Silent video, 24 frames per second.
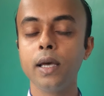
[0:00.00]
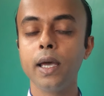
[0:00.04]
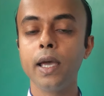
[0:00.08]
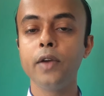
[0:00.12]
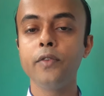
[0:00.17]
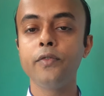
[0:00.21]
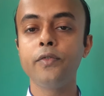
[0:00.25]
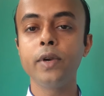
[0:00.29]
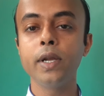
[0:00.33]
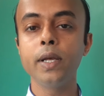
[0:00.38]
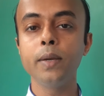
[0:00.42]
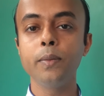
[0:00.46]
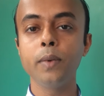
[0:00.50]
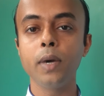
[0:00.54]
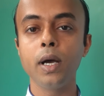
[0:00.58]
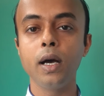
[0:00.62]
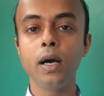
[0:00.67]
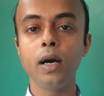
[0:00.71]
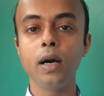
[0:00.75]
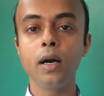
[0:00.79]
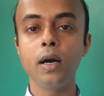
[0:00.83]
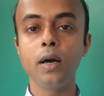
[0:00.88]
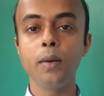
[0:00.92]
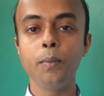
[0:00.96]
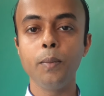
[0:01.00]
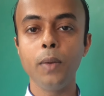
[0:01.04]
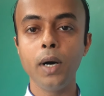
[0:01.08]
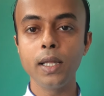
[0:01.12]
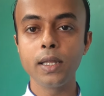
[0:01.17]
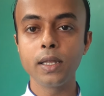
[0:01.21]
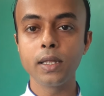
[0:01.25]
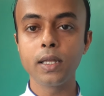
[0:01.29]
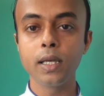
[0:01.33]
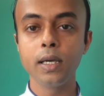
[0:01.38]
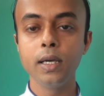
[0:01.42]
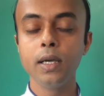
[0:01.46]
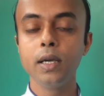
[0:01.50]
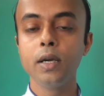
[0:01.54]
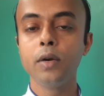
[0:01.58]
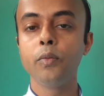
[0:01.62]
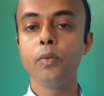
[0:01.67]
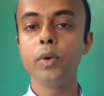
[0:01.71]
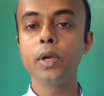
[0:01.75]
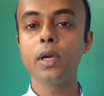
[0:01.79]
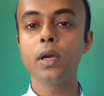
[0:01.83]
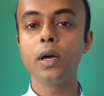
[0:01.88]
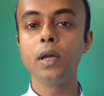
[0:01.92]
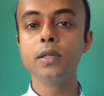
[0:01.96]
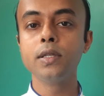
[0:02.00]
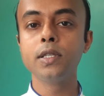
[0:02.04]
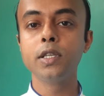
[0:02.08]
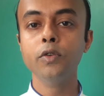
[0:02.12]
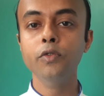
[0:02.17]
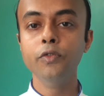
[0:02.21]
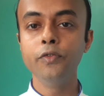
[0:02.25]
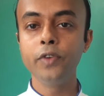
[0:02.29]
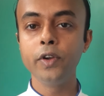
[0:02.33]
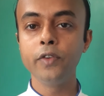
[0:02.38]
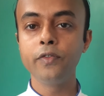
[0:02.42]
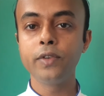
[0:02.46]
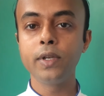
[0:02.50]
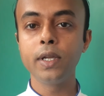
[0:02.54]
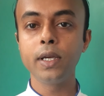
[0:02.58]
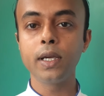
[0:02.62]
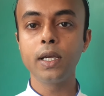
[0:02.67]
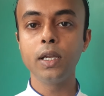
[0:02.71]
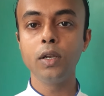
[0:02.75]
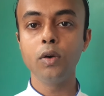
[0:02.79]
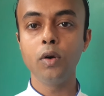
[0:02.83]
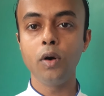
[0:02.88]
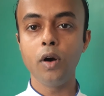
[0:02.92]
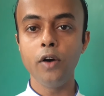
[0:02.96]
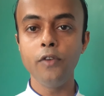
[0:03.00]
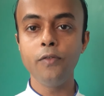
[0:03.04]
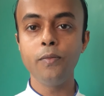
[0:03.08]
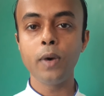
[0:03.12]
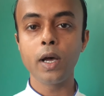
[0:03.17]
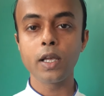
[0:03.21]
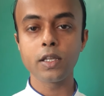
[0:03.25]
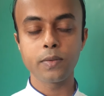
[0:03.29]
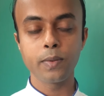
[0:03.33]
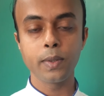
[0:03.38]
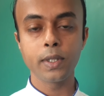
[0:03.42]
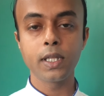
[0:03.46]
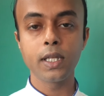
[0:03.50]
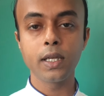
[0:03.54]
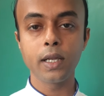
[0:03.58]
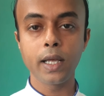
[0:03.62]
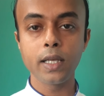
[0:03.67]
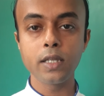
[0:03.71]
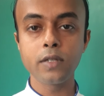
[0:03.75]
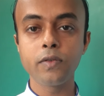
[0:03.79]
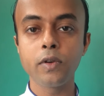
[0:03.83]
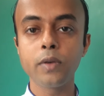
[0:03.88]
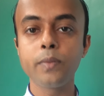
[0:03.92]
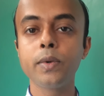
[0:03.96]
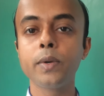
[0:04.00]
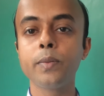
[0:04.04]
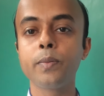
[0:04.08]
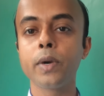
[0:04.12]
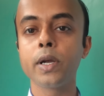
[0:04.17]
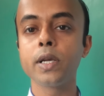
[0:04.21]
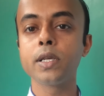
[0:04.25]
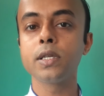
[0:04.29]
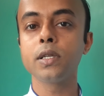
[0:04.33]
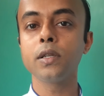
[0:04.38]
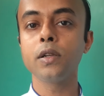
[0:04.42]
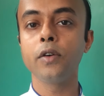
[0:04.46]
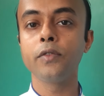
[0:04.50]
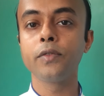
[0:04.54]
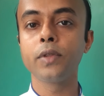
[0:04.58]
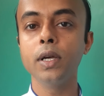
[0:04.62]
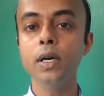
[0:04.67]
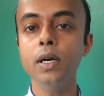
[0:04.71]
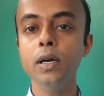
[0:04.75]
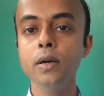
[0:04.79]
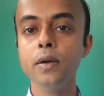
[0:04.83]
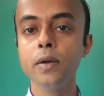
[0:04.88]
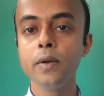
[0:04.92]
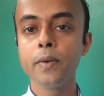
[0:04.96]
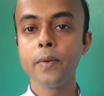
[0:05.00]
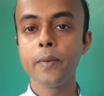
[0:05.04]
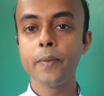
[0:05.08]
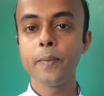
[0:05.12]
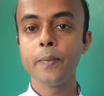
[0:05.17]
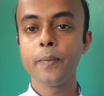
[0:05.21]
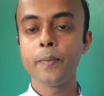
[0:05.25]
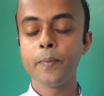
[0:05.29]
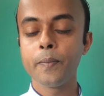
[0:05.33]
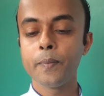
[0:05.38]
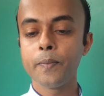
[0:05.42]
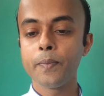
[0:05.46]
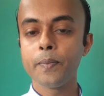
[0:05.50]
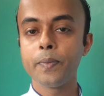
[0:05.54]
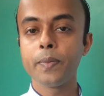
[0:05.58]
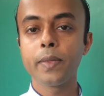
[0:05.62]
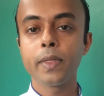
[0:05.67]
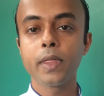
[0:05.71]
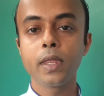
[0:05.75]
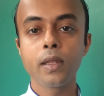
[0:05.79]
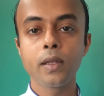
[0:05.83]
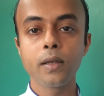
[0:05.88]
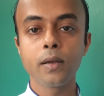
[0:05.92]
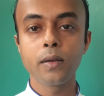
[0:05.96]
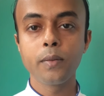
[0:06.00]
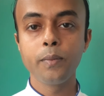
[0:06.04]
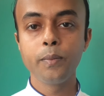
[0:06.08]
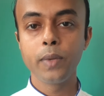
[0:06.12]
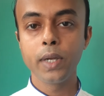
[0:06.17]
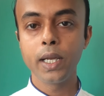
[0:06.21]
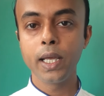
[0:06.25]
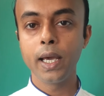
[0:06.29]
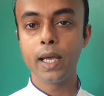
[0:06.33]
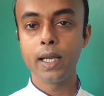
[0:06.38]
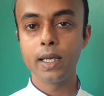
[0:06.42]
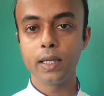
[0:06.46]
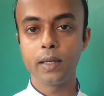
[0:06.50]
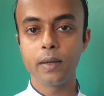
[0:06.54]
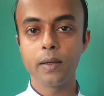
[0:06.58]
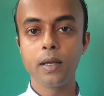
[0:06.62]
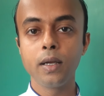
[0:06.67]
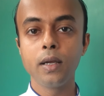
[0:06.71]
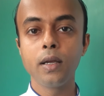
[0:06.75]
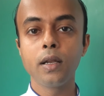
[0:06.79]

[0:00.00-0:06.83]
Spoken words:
every month we consume 50 kilo of basmati rice for preparation of the biryani.